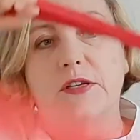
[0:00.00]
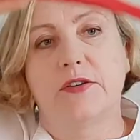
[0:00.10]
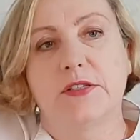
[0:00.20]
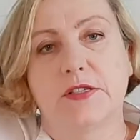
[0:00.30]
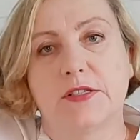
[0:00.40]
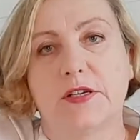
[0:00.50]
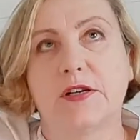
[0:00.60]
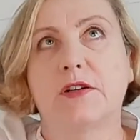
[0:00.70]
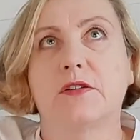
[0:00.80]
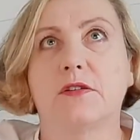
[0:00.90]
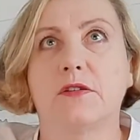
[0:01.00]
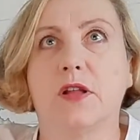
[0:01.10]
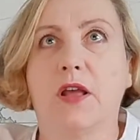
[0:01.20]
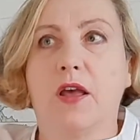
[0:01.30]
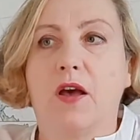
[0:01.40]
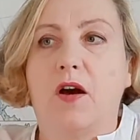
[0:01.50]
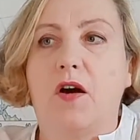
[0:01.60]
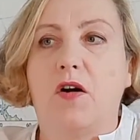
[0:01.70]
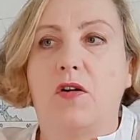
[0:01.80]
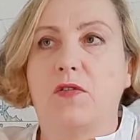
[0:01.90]
There is a circle
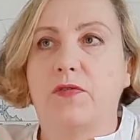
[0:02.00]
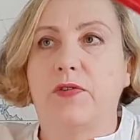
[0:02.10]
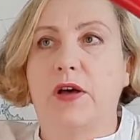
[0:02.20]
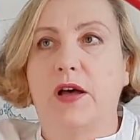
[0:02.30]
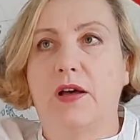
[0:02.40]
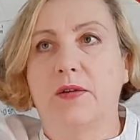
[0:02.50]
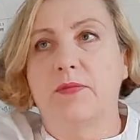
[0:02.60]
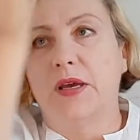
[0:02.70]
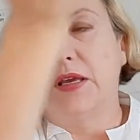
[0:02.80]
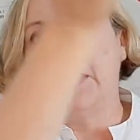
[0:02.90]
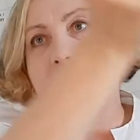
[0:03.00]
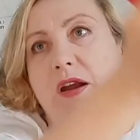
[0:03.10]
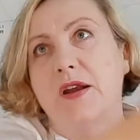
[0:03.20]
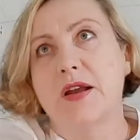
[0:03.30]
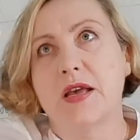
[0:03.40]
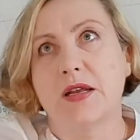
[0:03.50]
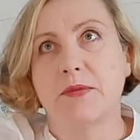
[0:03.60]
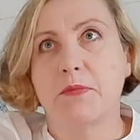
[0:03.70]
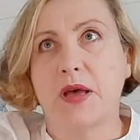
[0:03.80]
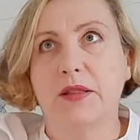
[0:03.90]
of a year and a
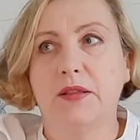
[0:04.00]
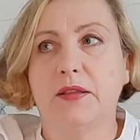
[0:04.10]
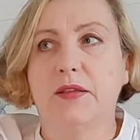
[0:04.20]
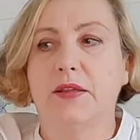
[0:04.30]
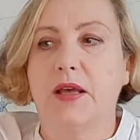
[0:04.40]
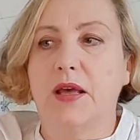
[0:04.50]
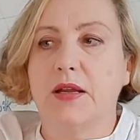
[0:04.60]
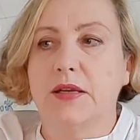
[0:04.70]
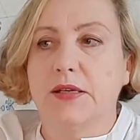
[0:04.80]
month and a